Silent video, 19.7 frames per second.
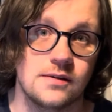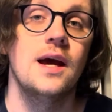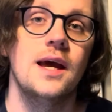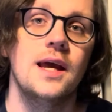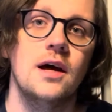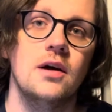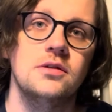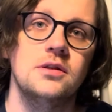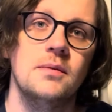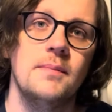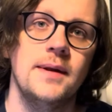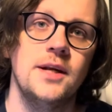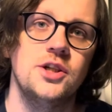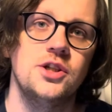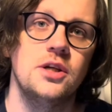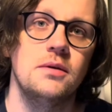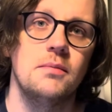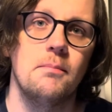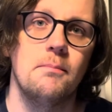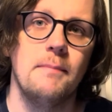He also
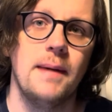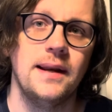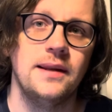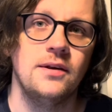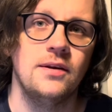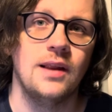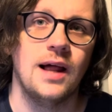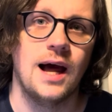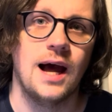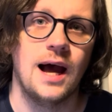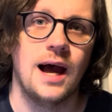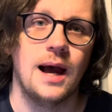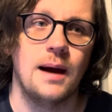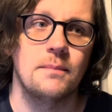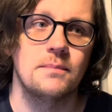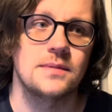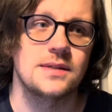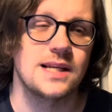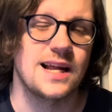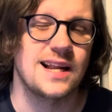mentioned Metal
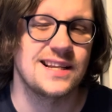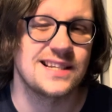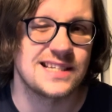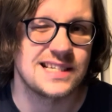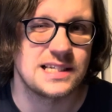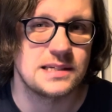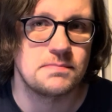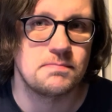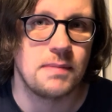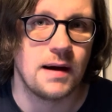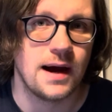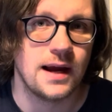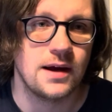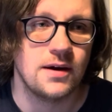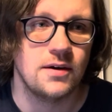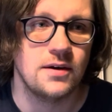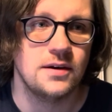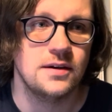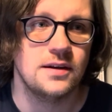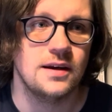Arms and Spy
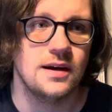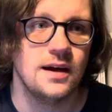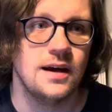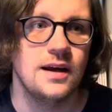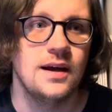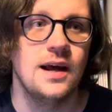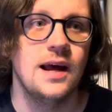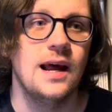Hunter.